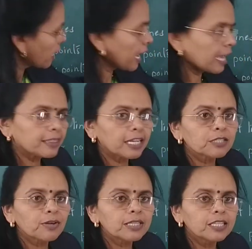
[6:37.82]
and that's
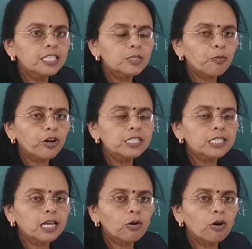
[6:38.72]
why these points
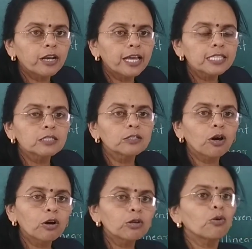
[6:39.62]
are called as
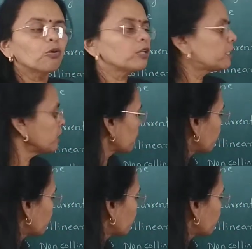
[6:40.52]
non-collinear